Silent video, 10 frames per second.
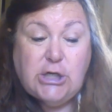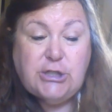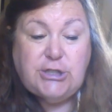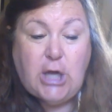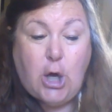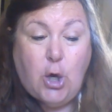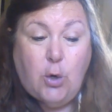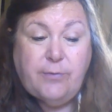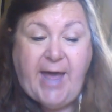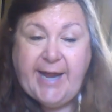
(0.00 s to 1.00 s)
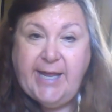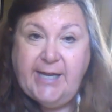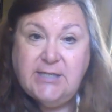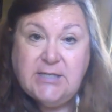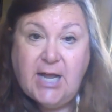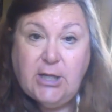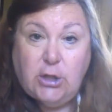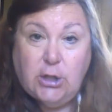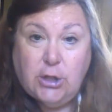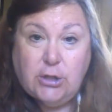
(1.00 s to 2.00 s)
So that key site
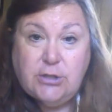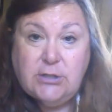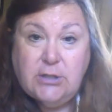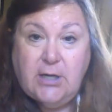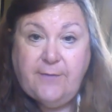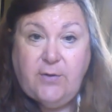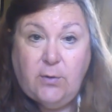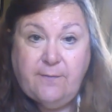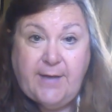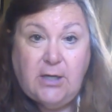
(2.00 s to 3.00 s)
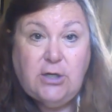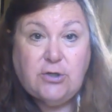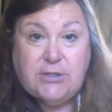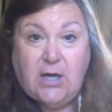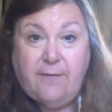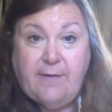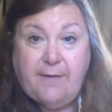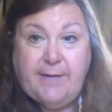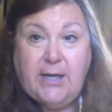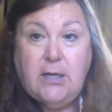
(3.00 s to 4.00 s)
alert, if you avail yourself
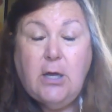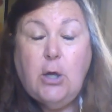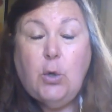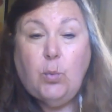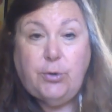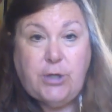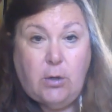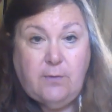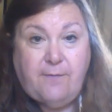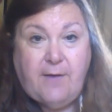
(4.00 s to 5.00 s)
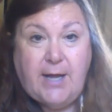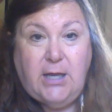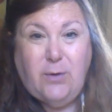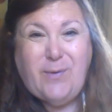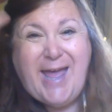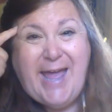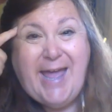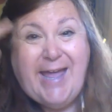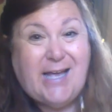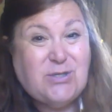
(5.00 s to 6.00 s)
of it, will notify you,
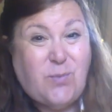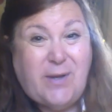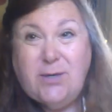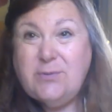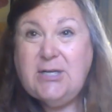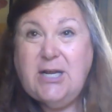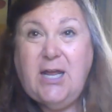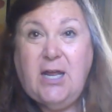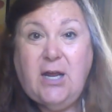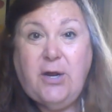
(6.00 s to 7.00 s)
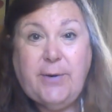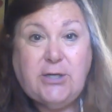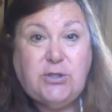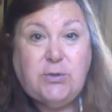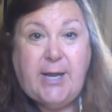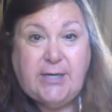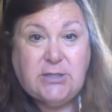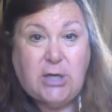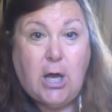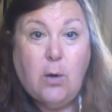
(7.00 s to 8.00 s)
hey, guess what? There was a hearing 2 days
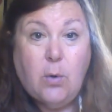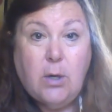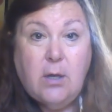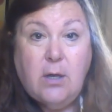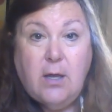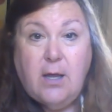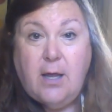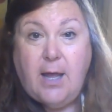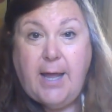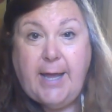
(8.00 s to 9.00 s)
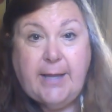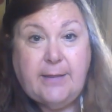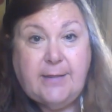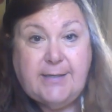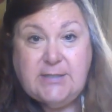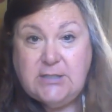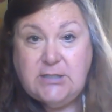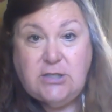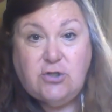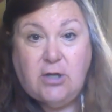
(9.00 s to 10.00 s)
ago, and this
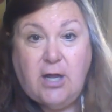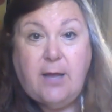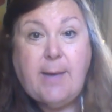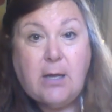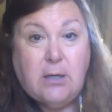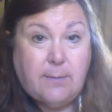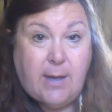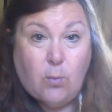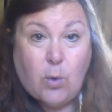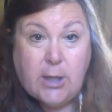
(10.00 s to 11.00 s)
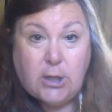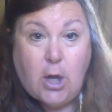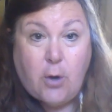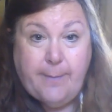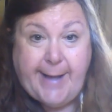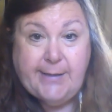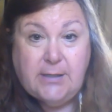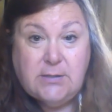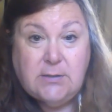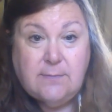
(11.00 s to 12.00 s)
decision came out, and you may want to know about
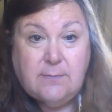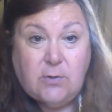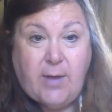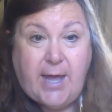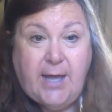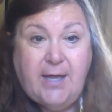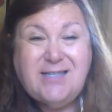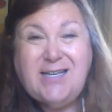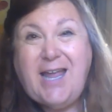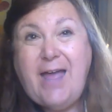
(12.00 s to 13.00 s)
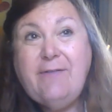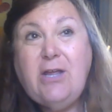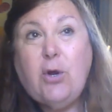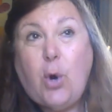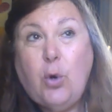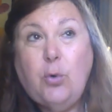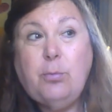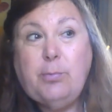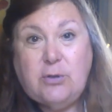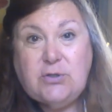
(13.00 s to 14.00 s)
it. Okay? It's like having your own
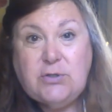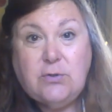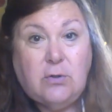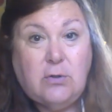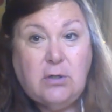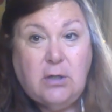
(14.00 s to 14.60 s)
personal,